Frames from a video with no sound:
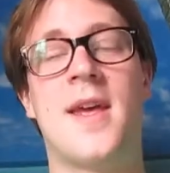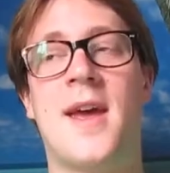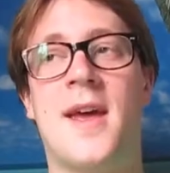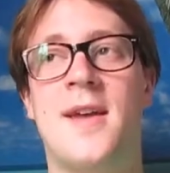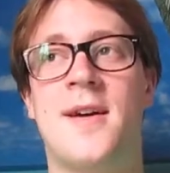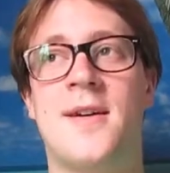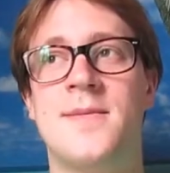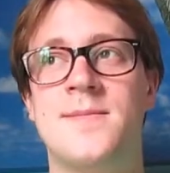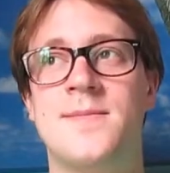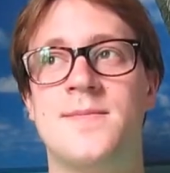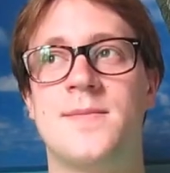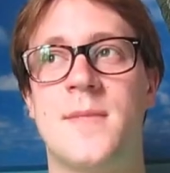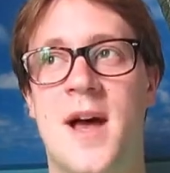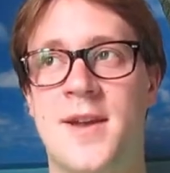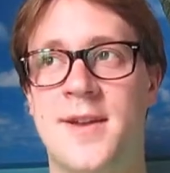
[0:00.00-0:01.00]
Anna,
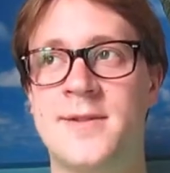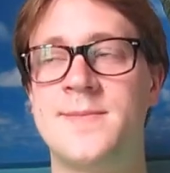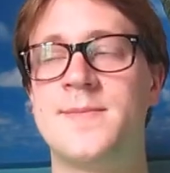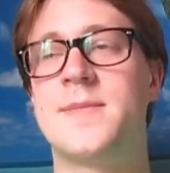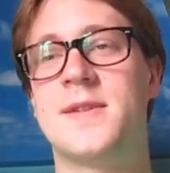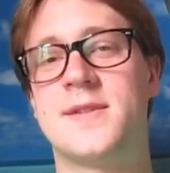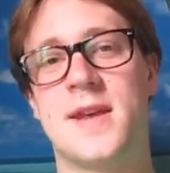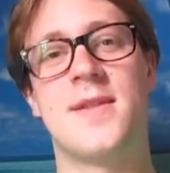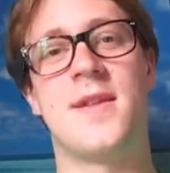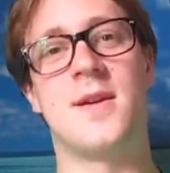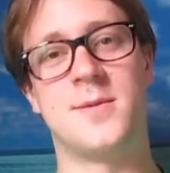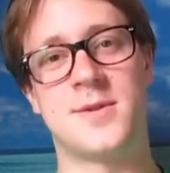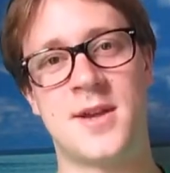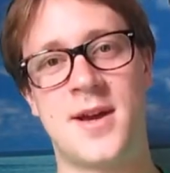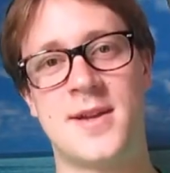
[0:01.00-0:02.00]
Anna, said that it
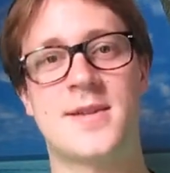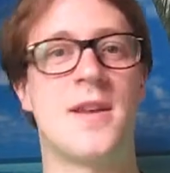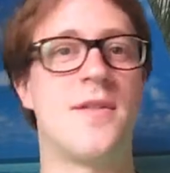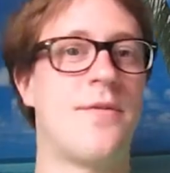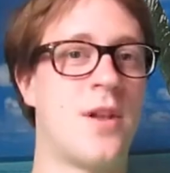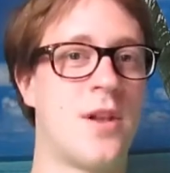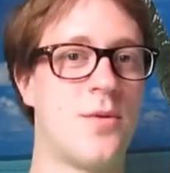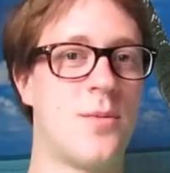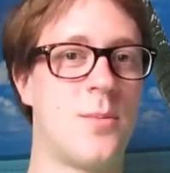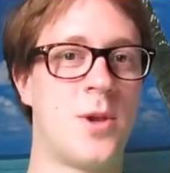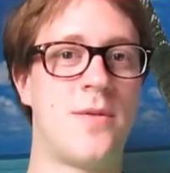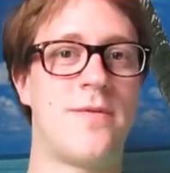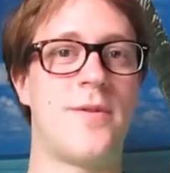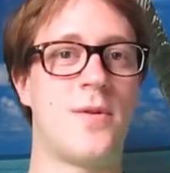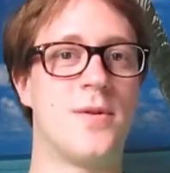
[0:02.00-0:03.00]
was nice and followable
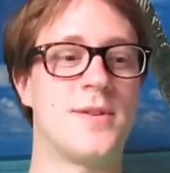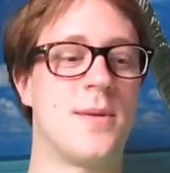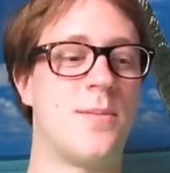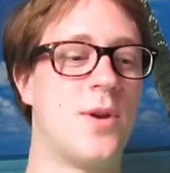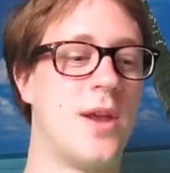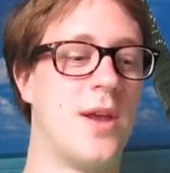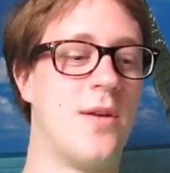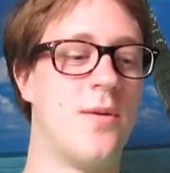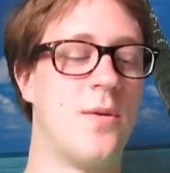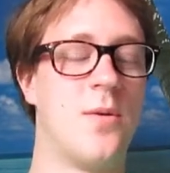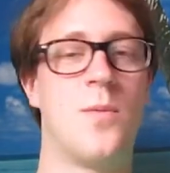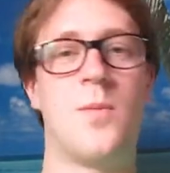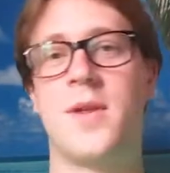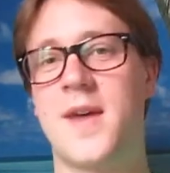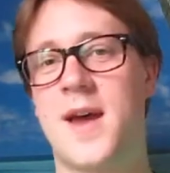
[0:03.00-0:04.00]
for somebody
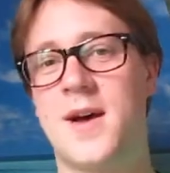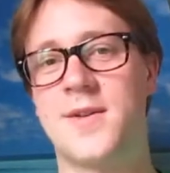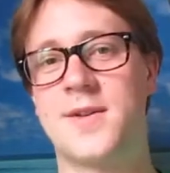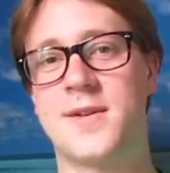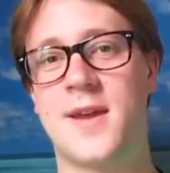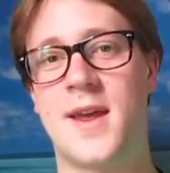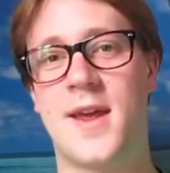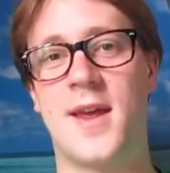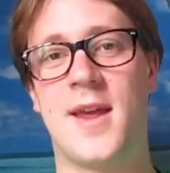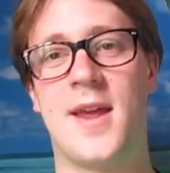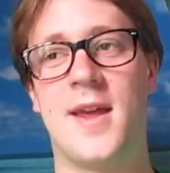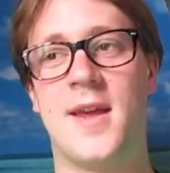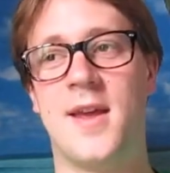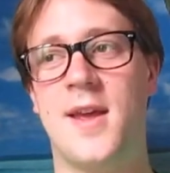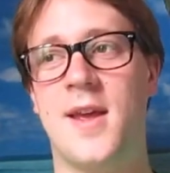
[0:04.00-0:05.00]
without a
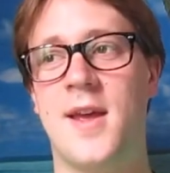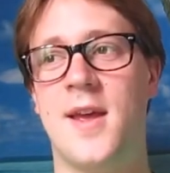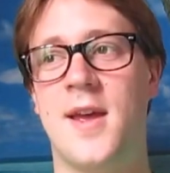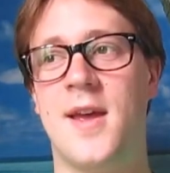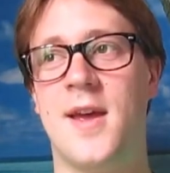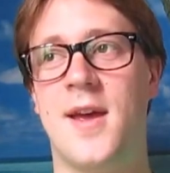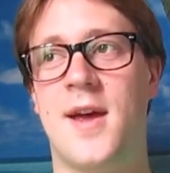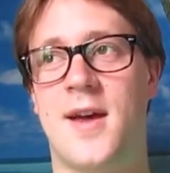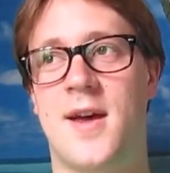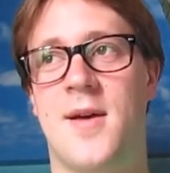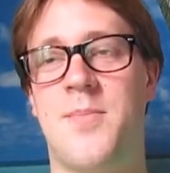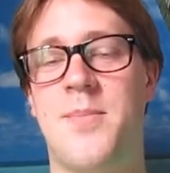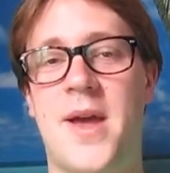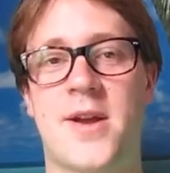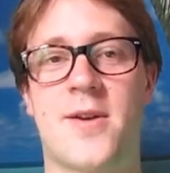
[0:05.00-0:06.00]
uh,
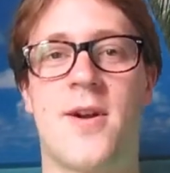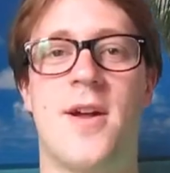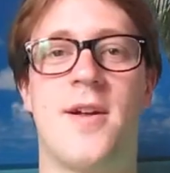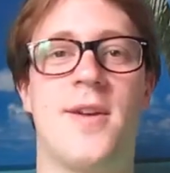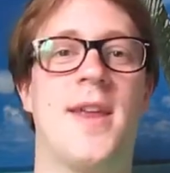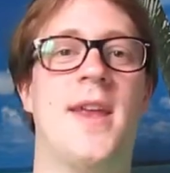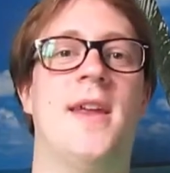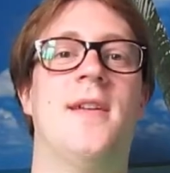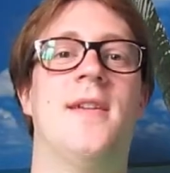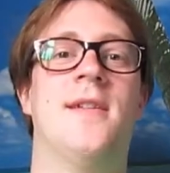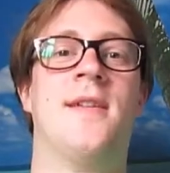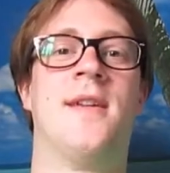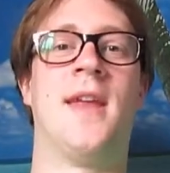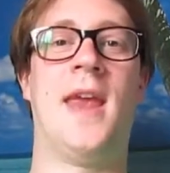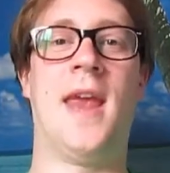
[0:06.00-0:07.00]
background
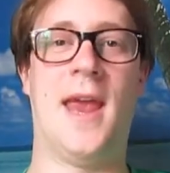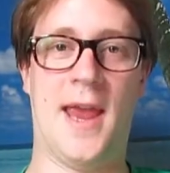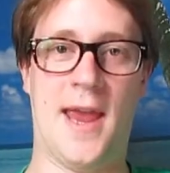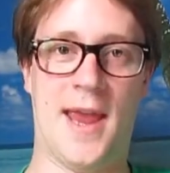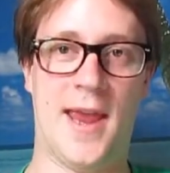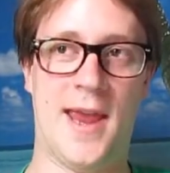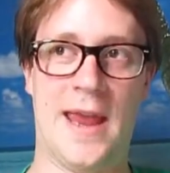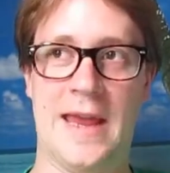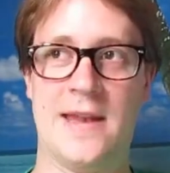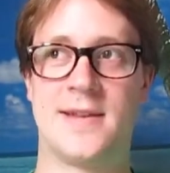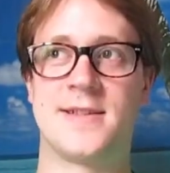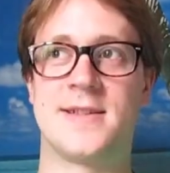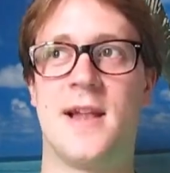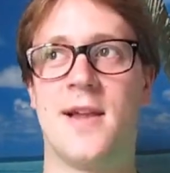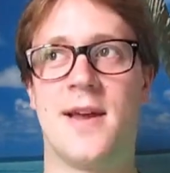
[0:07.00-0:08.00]
in
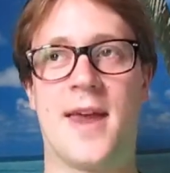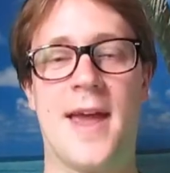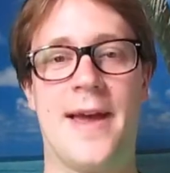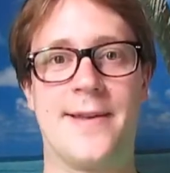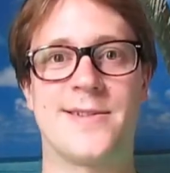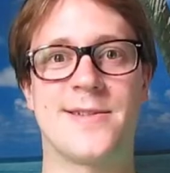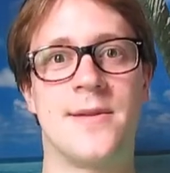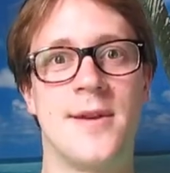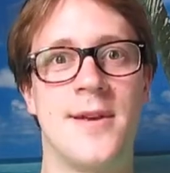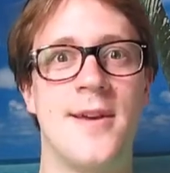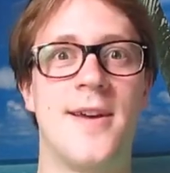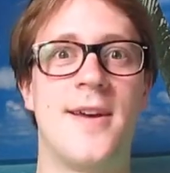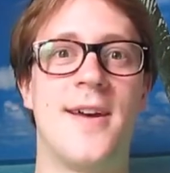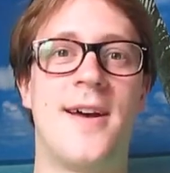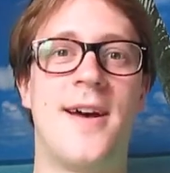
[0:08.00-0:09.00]
interstellar gas.
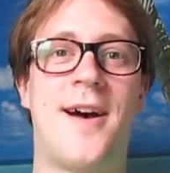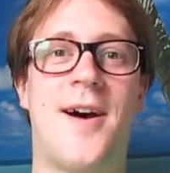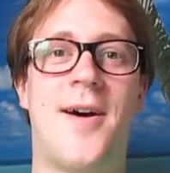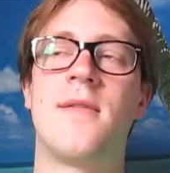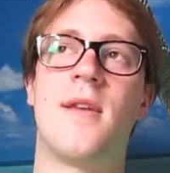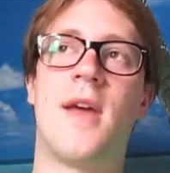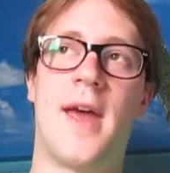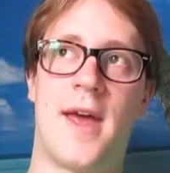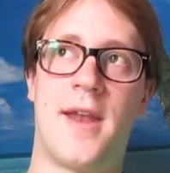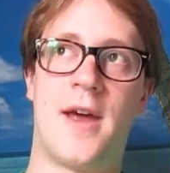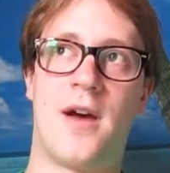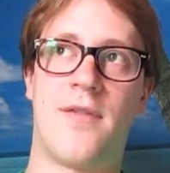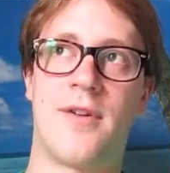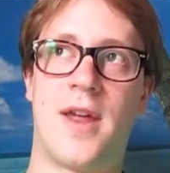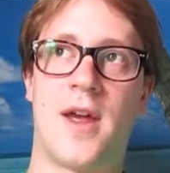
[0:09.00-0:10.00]
And I had
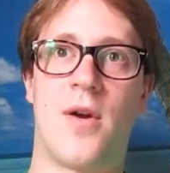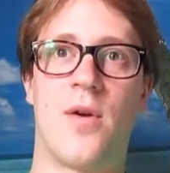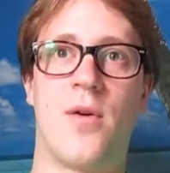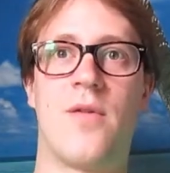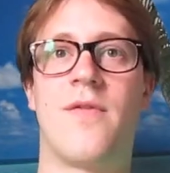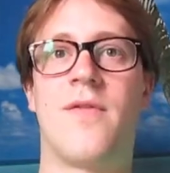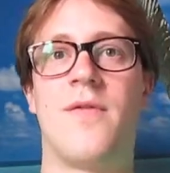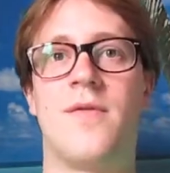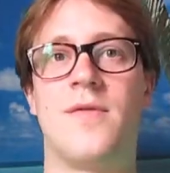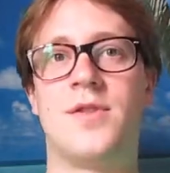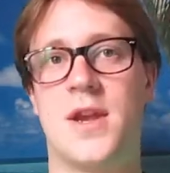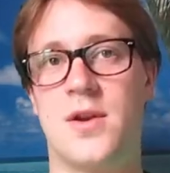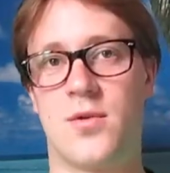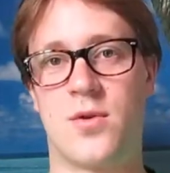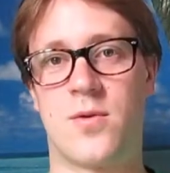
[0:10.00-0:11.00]
half an hour of
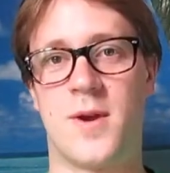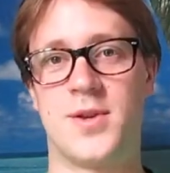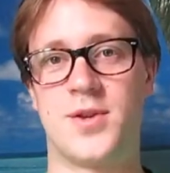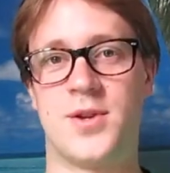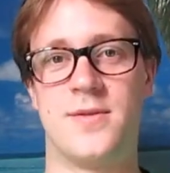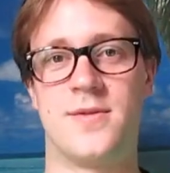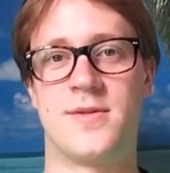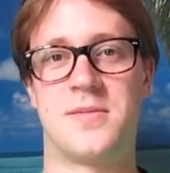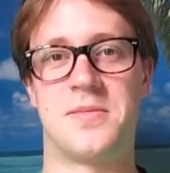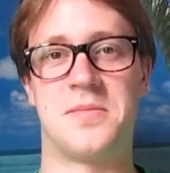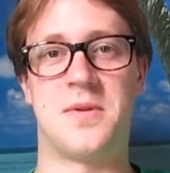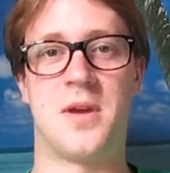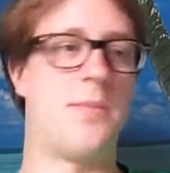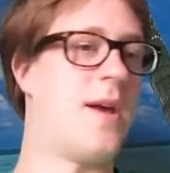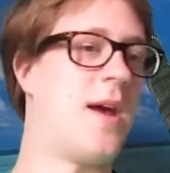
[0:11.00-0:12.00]
general questions
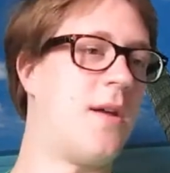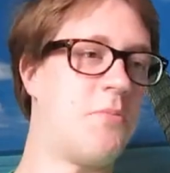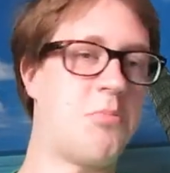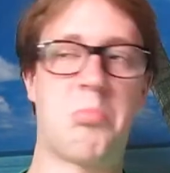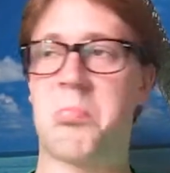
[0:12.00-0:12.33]
about